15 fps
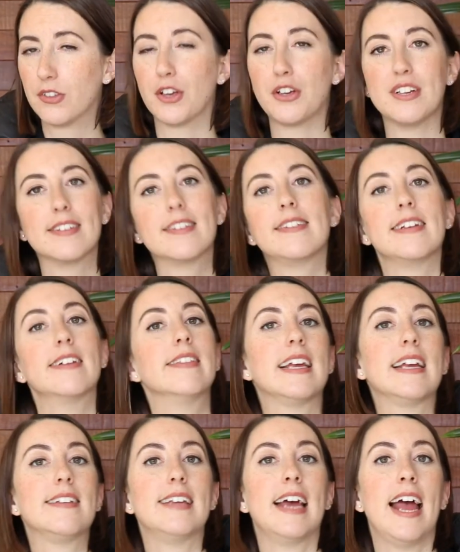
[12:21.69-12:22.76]
So you still
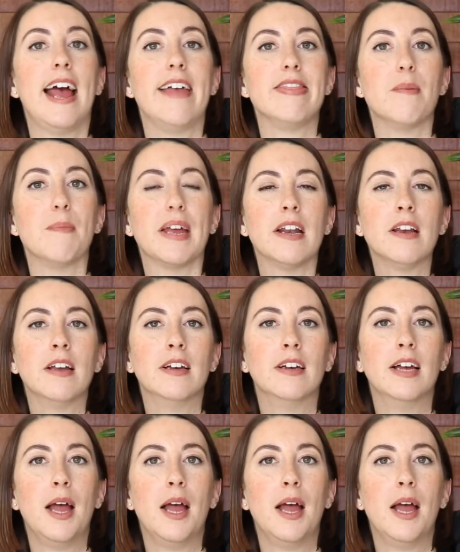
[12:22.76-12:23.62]
need to hand them in.